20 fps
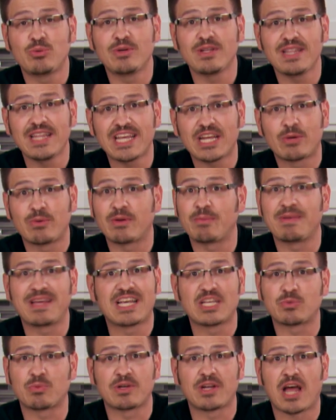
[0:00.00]
a liquid
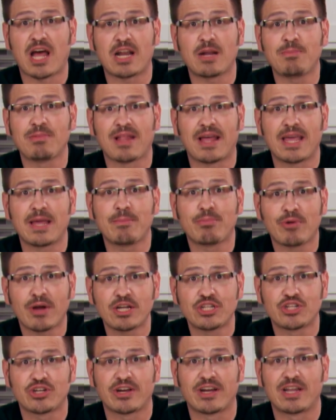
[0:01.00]
because we're not applying
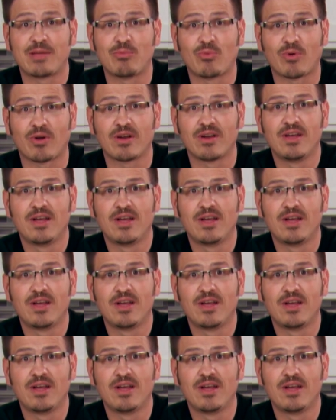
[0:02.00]
pressure anymore.